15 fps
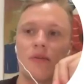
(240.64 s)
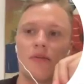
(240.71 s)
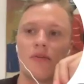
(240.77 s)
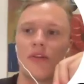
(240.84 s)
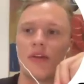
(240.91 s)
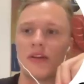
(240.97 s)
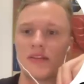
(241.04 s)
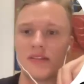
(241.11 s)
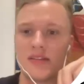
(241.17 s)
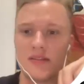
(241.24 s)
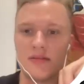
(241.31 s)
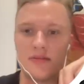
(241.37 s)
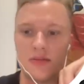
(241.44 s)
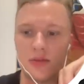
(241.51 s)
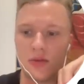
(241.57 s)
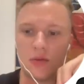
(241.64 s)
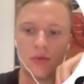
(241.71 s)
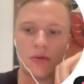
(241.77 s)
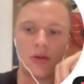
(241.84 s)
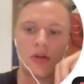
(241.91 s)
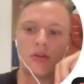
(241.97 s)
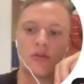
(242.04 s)
of things. If
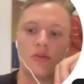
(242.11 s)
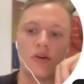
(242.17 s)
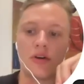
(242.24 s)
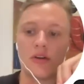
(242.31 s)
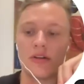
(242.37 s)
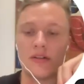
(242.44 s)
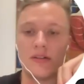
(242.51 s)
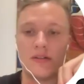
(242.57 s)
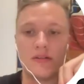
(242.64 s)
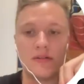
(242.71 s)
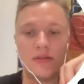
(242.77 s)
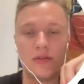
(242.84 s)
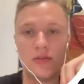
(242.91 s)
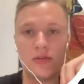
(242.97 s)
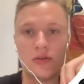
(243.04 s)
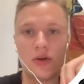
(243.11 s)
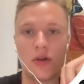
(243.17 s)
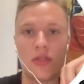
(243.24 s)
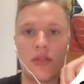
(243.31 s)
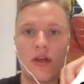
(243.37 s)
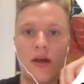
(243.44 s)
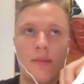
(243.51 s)
you
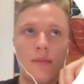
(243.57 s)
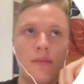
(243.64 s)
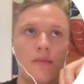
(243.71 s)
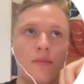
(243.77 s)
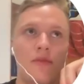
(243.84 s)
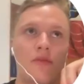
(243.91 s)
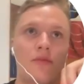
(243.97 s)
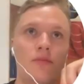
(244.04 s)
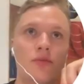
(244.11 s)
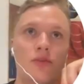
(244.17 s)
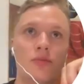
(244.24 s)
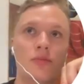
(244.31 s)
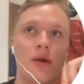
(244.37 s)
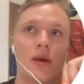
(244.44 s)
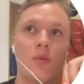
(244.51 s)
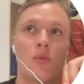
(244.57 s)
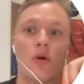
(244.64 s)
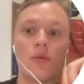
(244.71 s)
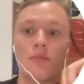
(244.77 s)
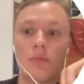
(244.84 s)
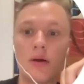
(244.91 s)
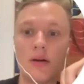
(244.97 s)
got them to pay
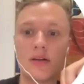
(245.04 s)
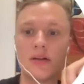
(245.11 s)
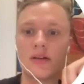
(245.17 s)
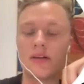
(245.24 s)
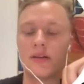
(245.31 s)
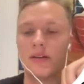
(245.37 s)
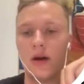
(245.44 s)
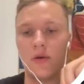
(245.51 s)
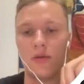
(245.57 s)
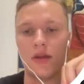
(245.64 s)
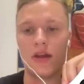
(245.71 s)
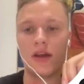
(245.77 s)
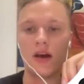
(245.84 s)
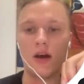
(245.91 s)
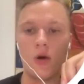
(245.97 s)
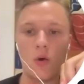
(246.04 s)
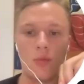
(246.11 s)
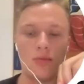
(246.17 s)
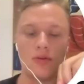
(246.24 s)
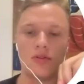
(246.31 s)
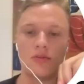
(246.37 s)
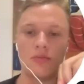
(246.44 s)
$1, now they are
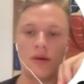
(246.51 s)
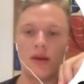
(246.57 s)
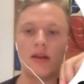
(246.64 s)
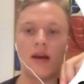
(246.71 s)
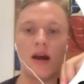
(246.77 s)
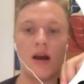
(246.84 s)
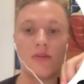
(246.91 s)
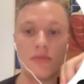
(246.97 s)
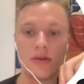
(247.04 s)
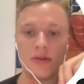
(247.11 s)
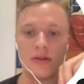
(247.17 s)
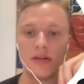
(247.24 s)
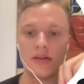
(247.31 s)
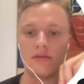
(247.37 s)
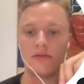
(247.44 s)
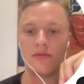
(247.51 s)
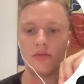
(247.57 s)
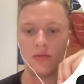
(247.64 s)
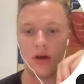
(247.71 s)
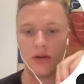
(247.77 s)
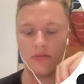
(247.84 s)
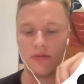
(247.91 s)
open to pay 100 and few
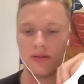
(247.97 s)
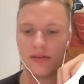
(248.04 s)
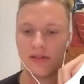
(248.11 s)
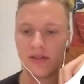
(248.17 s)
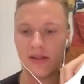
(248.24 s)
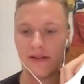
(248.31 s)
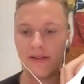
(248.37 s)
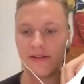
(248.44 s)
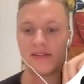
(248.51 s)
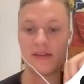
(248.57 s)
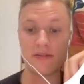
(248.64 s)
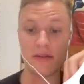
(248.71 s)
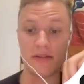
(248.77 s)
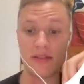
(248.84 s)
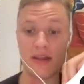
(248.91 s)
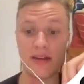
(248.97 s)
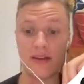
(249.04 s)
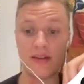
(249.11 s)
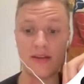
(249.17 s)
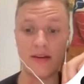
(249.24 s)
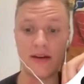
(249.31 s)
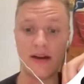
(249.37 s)
hundreds, stuff like that.
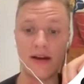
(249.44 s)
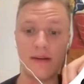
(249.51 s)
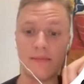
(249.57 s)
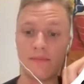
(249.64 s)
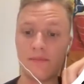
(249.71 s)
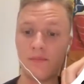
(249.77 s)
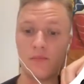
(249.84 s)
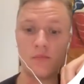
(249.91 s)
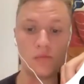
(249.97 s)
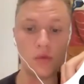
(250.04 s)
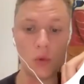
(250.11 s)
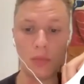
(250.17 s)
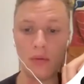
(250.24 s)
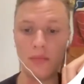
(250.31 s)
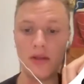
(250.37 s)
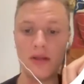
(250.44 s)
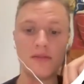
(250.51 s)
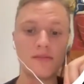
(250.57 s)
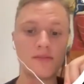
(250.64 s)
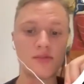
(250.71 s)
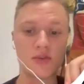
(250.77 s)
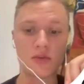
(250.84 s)

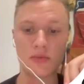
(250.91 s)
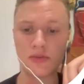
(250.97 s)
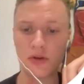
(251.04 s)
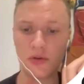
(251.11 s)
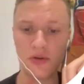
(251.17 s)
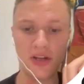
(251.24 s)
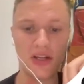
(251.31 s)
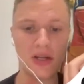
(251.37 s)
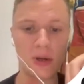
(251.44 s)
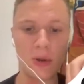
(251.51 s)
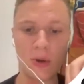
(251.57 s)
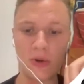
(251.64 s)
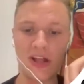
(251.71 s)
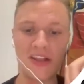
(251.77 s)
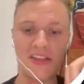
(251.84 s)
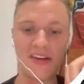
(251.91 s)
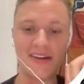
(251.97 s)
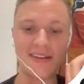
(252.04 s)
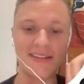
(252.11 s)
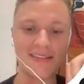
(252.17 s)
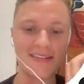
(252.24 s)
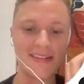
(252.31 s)
Dopamine, serotonin, and all
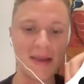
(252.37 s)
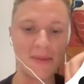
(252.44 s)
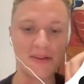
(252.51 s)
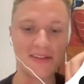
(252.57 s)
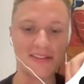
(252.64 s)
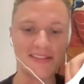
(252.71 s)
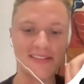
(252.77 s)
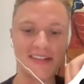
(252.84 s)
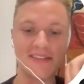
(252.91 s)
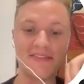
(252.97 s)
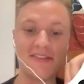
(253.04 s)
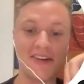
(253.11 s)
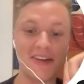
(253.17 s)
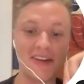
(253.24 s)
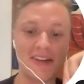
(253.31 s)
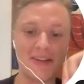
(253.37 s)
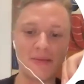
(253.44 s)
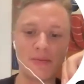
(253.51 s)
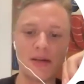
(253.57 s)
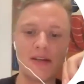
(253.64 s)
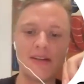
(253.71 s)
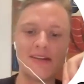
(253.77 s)
other chemicals are firing in the
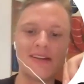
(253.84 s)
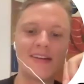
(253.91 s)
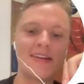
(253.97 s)
brain,